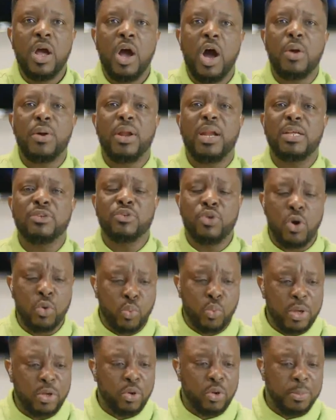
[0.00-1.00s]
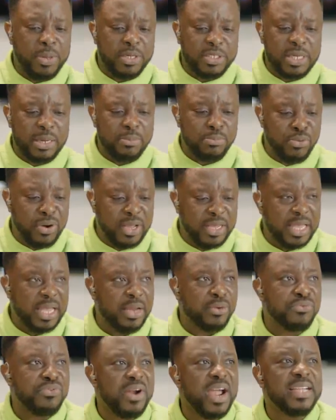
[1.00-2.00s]
All right, let's go on quick commercial break.
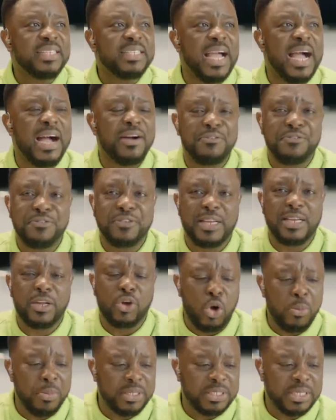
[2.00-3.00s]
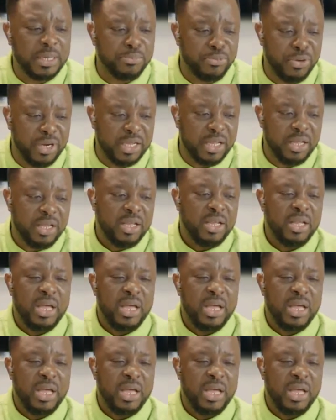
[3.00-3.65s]
And right after the commercial break,